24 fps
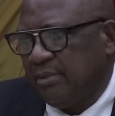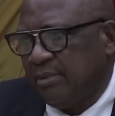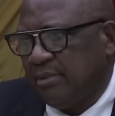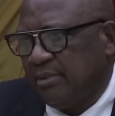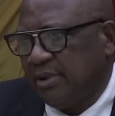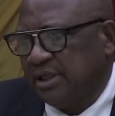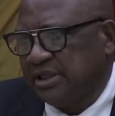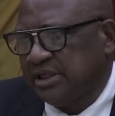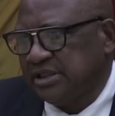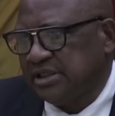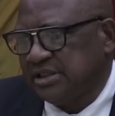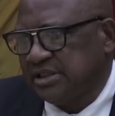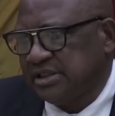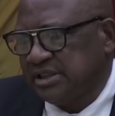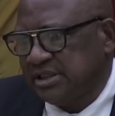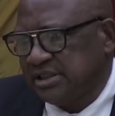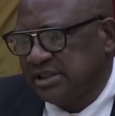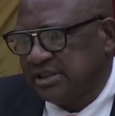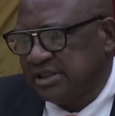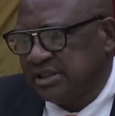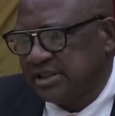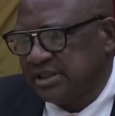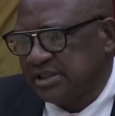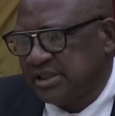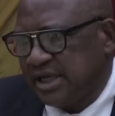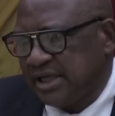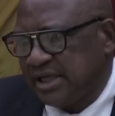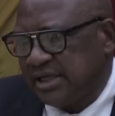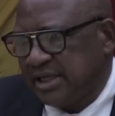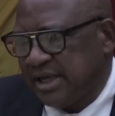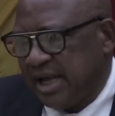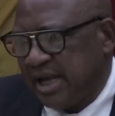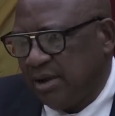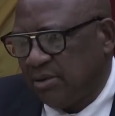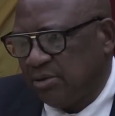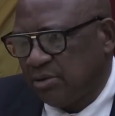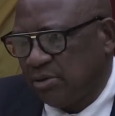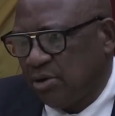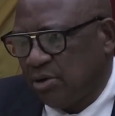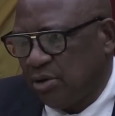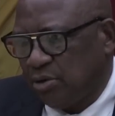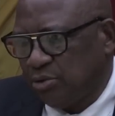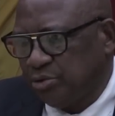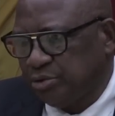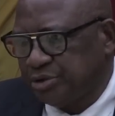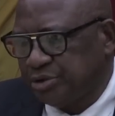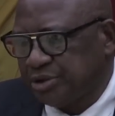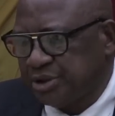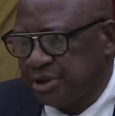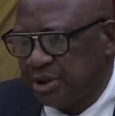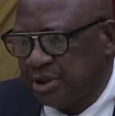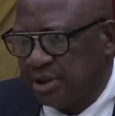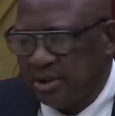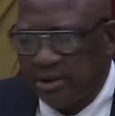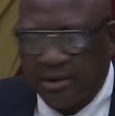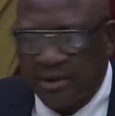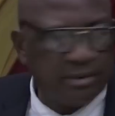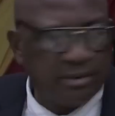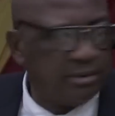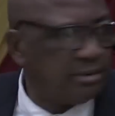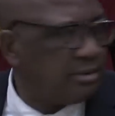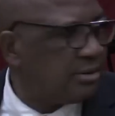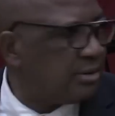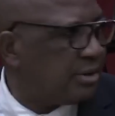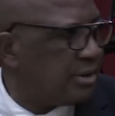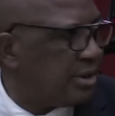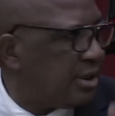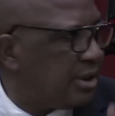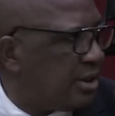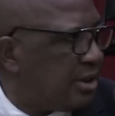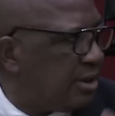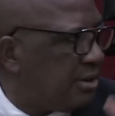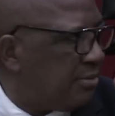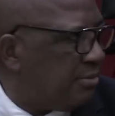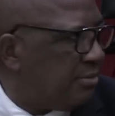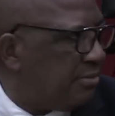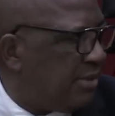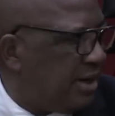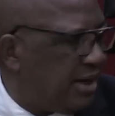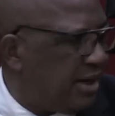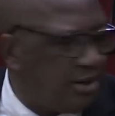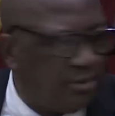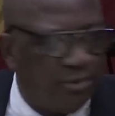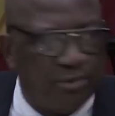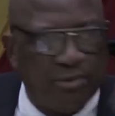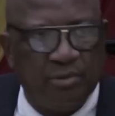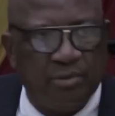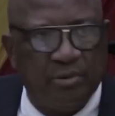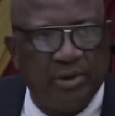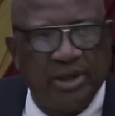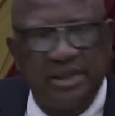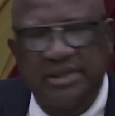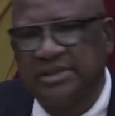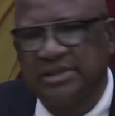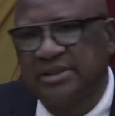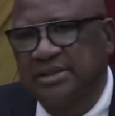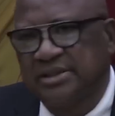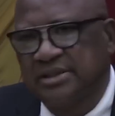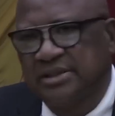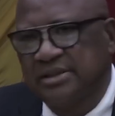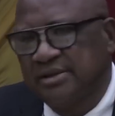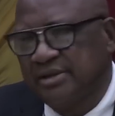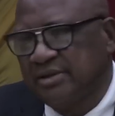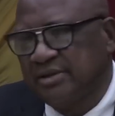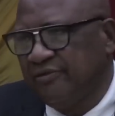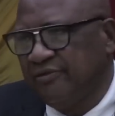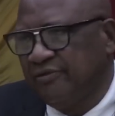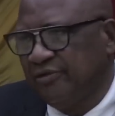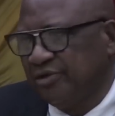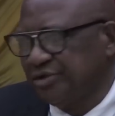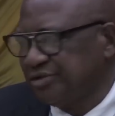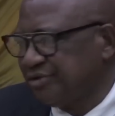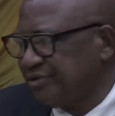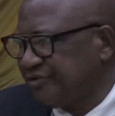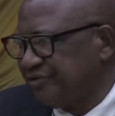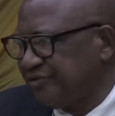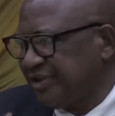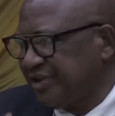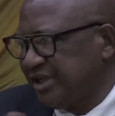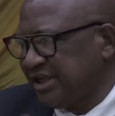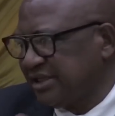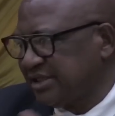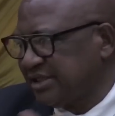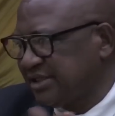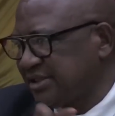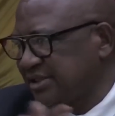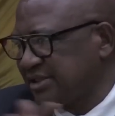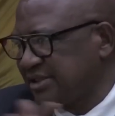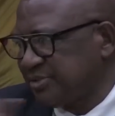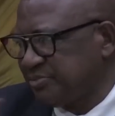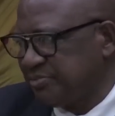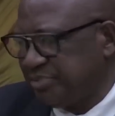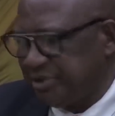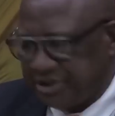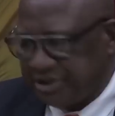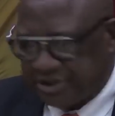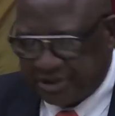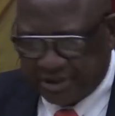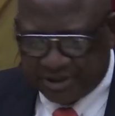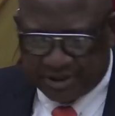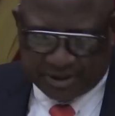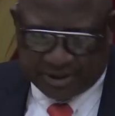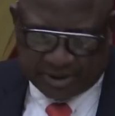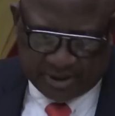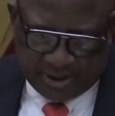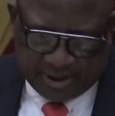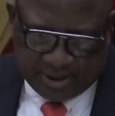What it is that I will quote my Wungwe's vote of thanks speech,